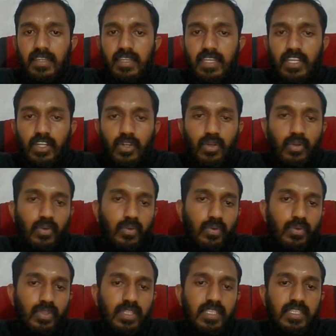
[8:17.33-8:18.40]

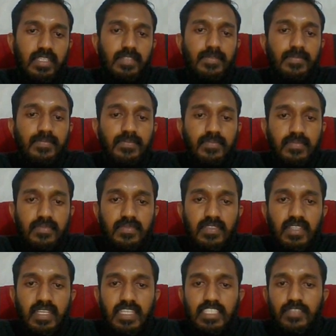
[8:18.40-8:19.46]
into the
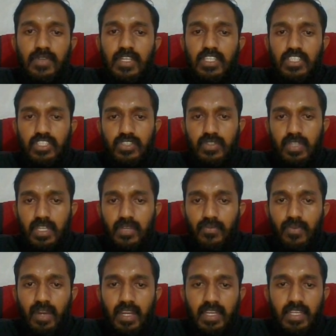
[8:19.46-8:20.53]
h5 square
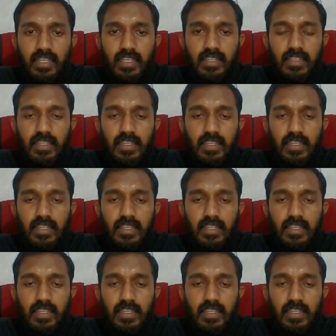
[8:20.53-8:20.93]
while